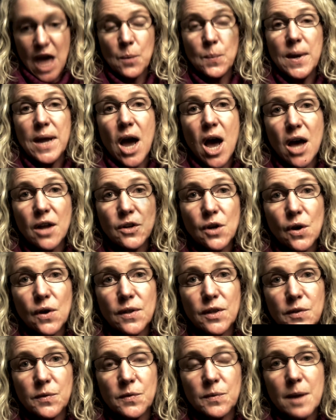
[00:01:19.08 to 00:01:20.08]
And we all
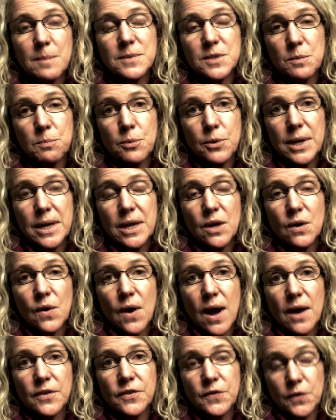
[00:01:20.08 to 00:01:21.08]
know that slums are breeding
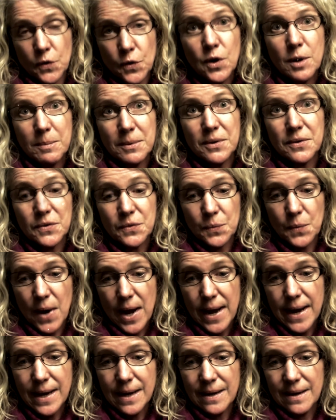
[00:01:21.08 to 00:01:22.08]
grounds for criminals,
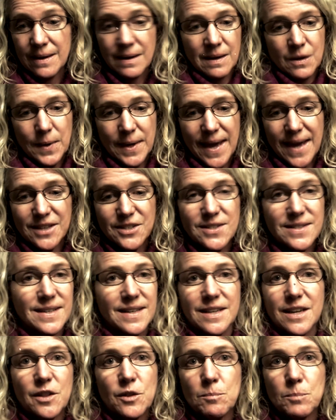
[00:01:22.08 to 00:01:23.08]
right? We can't just
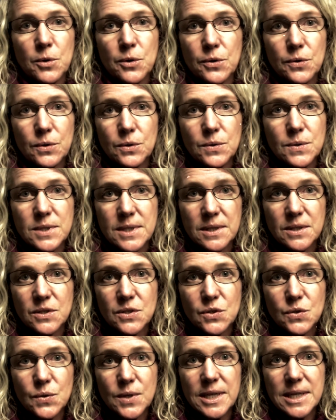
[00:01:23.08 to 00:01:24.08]
let another murderer loose on the
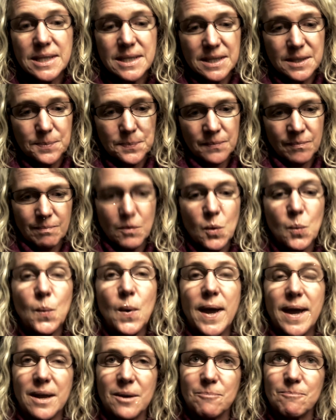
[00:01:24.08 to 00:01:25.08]
streets. But
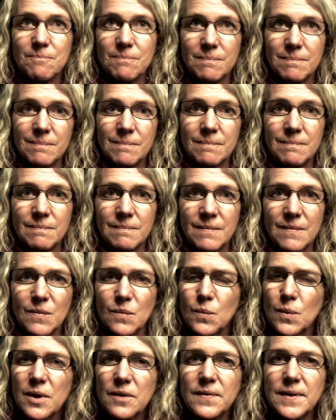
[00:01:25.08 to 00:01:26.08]
wait,
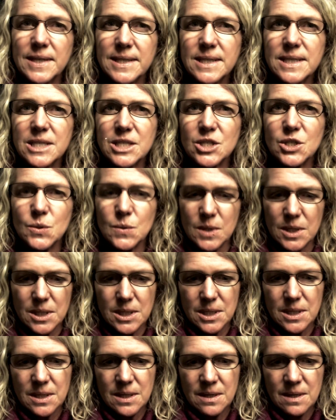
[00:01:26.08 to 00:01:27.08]
what if he didn't do
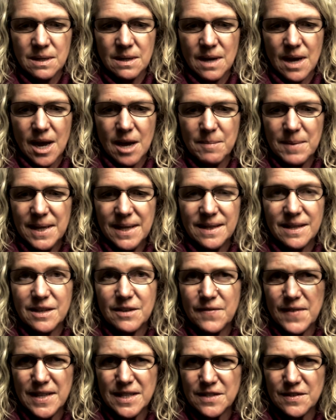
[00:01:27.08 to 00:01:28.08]
it? I mean, the
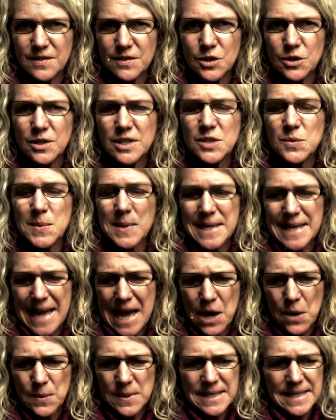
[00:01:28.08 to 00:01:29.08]
defense attorneys were
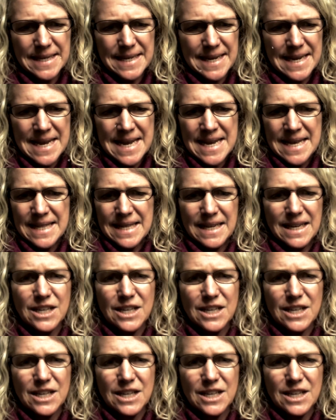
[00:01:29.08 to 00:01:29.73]
lousy. The